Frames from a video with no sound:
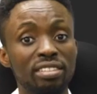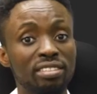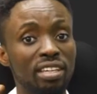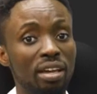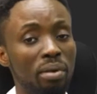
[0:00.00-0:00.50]

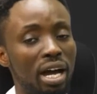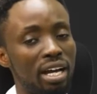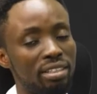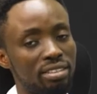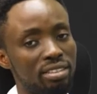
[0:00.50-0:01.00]
same
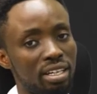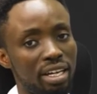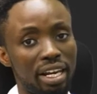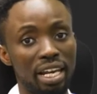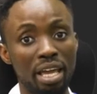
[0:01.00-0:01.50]
as the
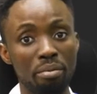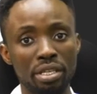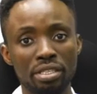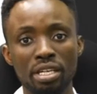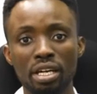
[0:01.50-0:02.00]

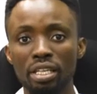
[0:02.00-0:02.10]
climate.